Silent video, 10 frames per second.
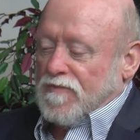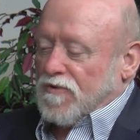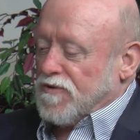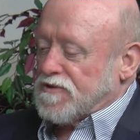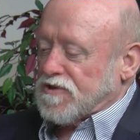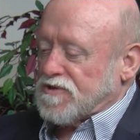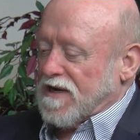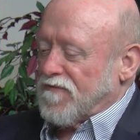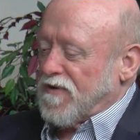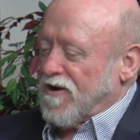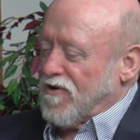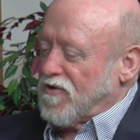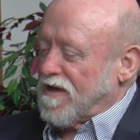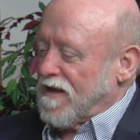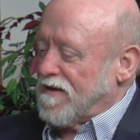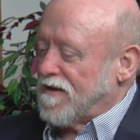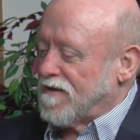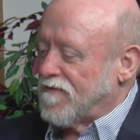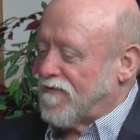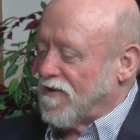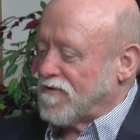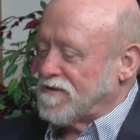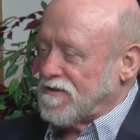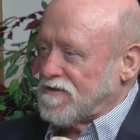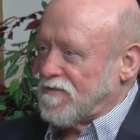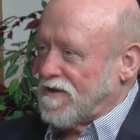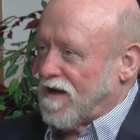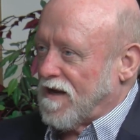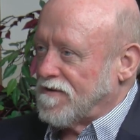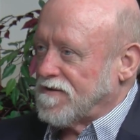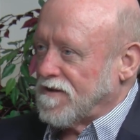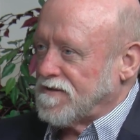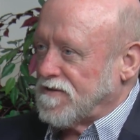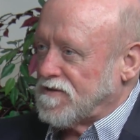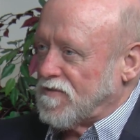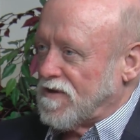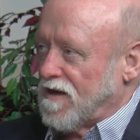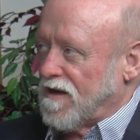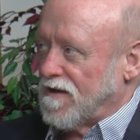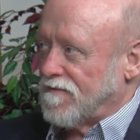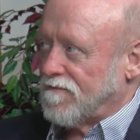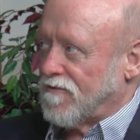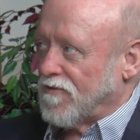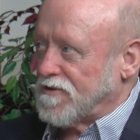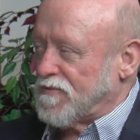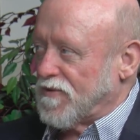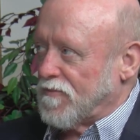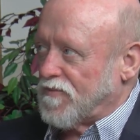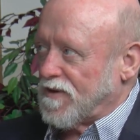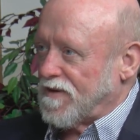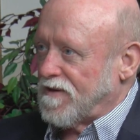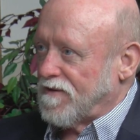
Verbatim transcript: early church trying to figure out, okay, Father seems to be God, Son seems to be God, Holy Spirit, but